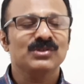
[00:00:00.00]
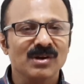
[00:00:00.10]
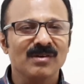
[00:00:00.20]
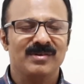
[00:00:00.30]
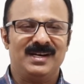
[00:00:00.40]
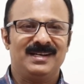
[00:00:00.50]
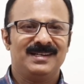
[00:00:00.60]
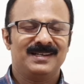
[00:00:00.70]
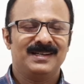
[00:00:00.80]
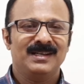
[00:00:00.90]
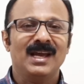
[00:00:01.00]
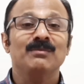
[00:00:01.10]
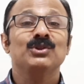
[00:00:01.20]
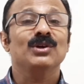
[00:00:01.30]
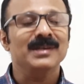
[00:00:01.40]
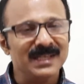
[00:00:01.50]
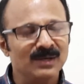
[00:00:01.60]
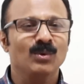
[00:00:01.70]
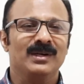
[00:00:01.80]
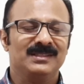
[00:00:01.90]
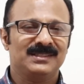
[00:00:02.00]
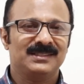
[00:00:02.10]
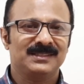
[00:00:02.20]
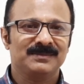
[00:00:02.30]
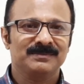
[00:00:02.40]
children, and with your dear ones.